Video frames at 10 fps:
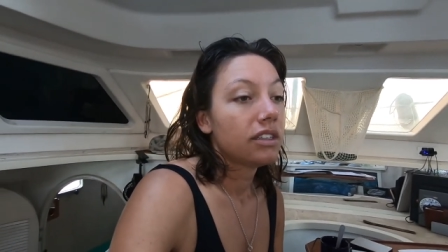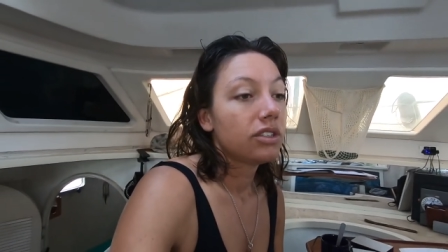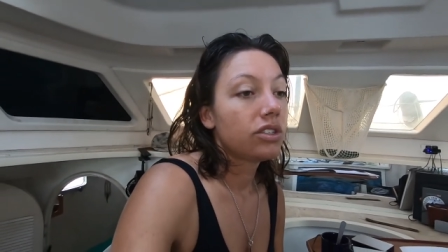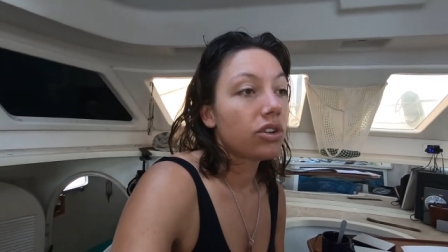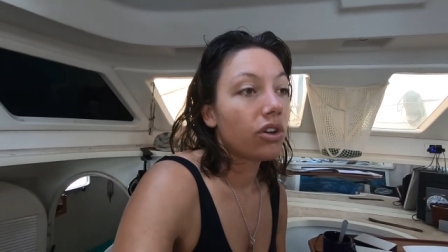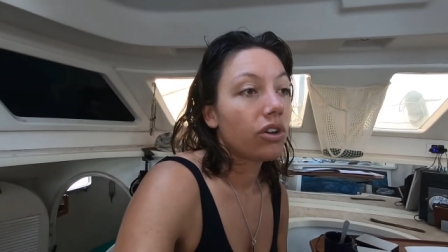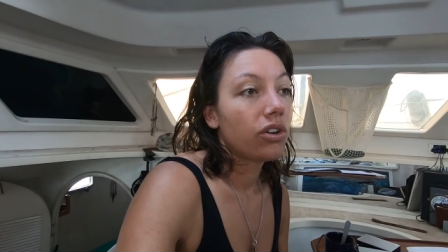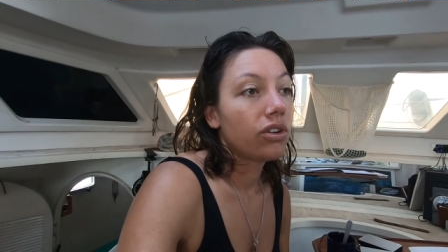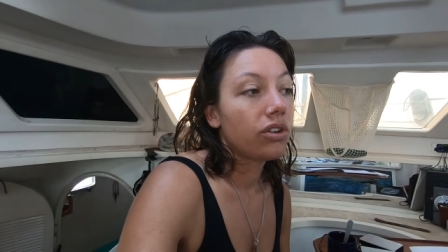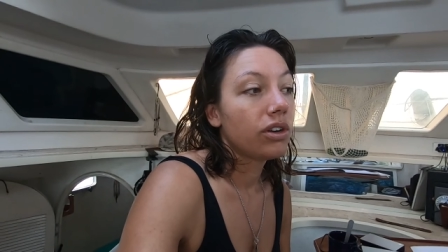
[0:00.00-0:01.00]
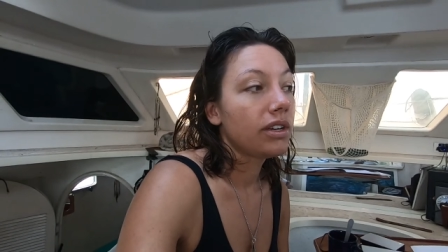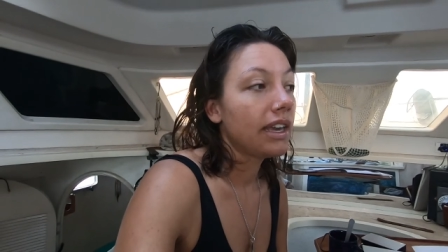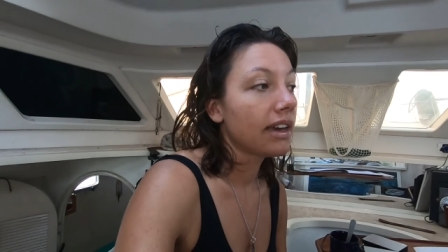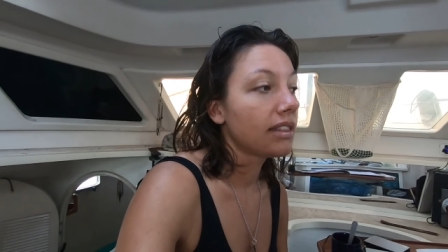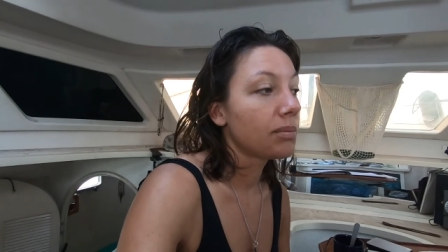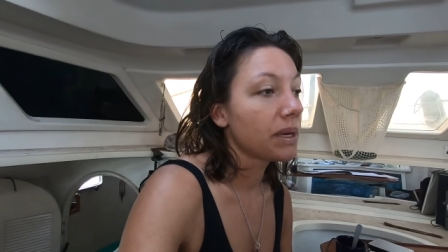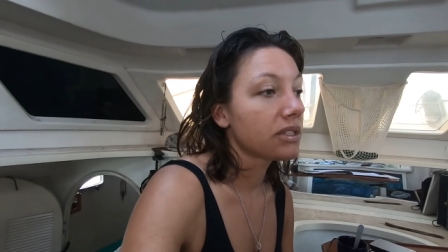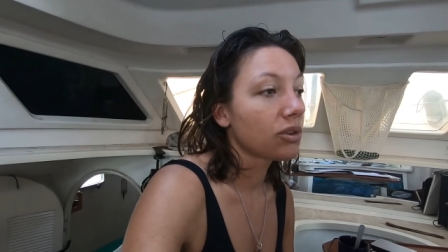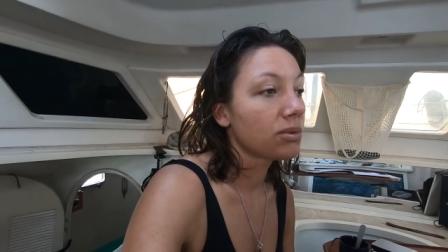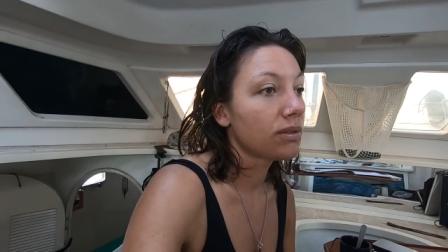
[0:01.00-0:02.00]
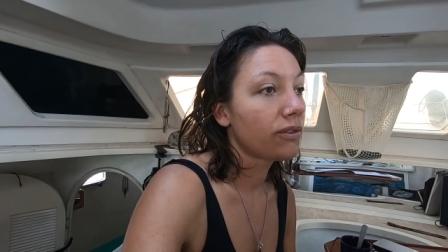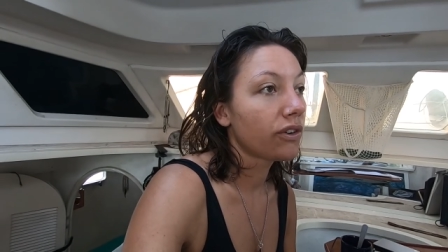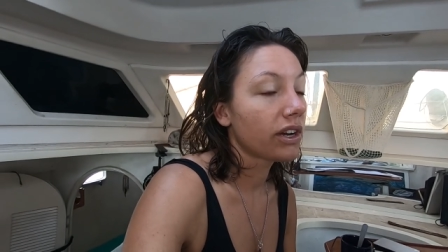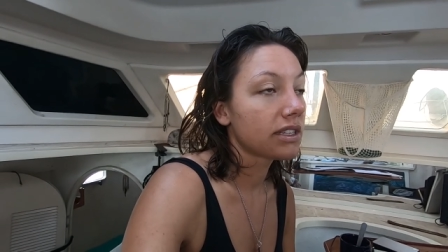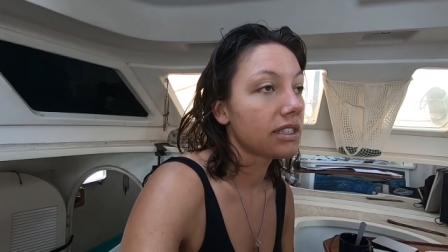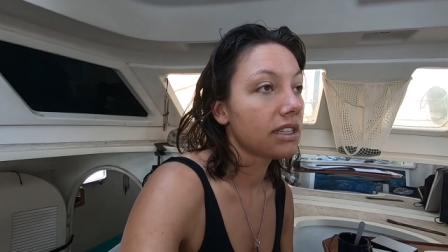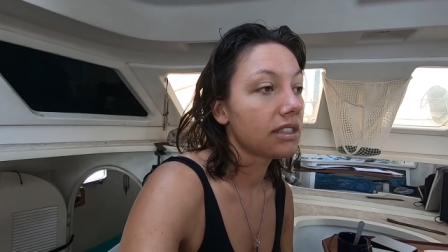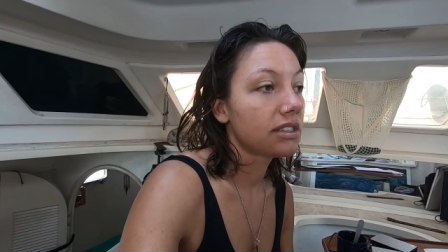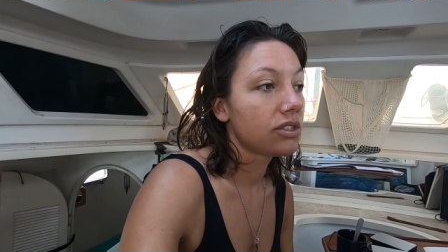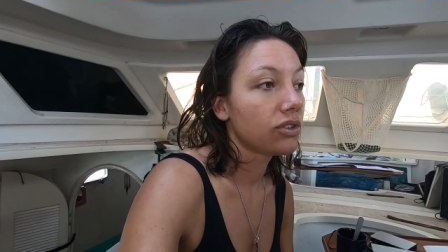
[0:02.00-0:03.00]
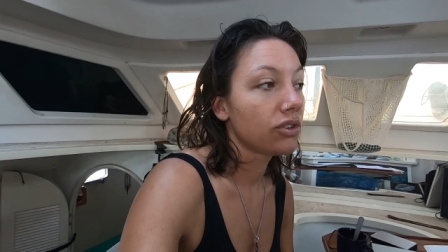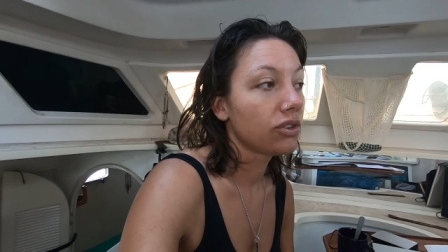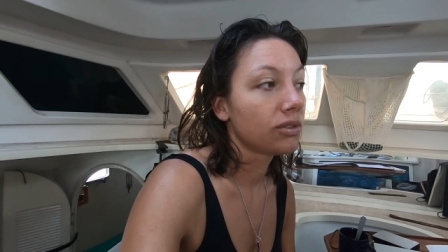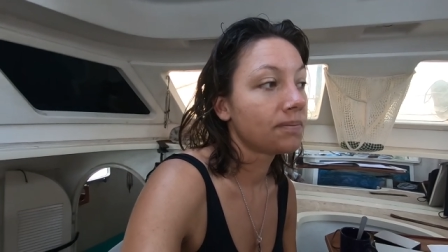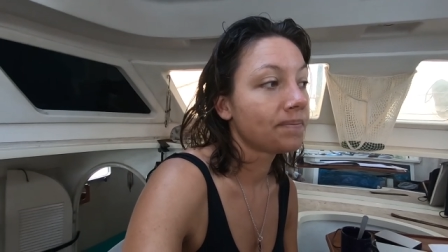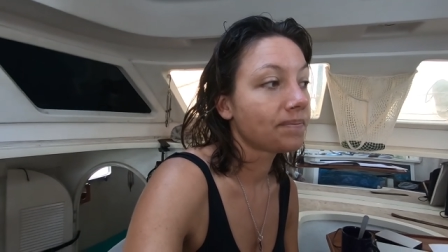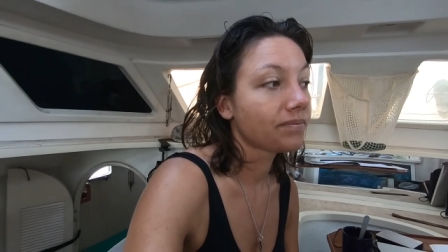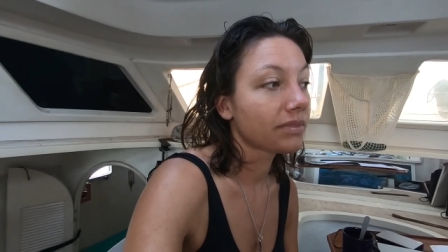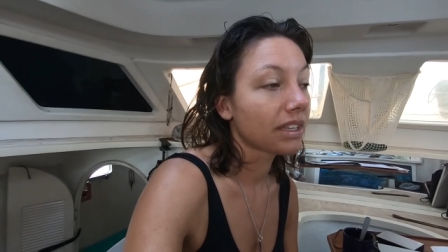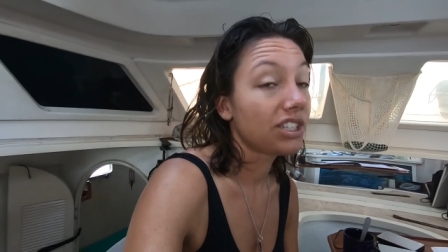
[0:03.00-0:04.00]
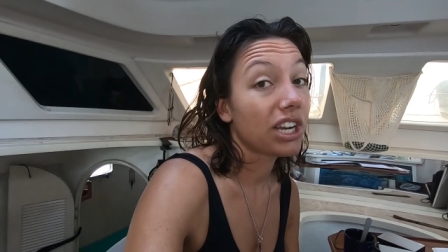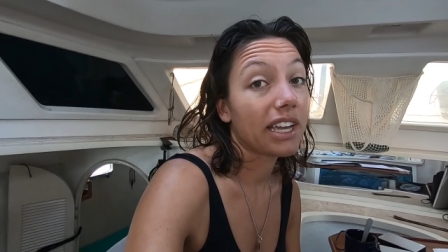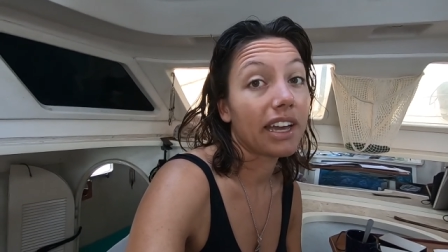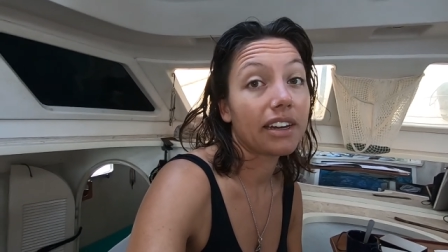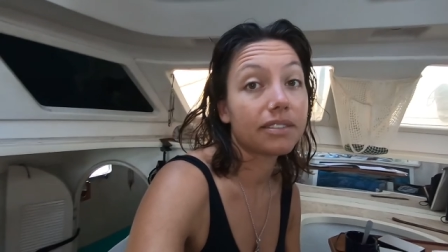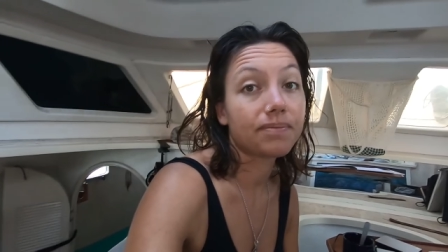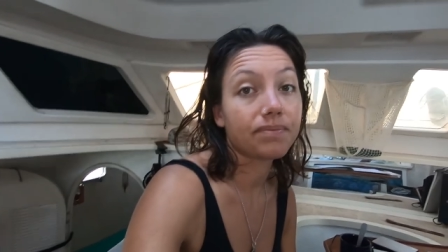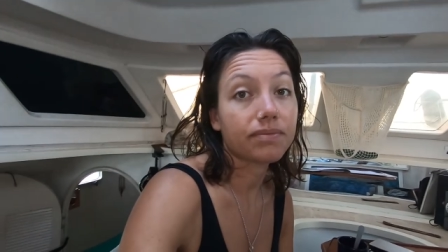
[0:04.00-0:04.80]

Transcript: So, yeah, the best option for us is to check out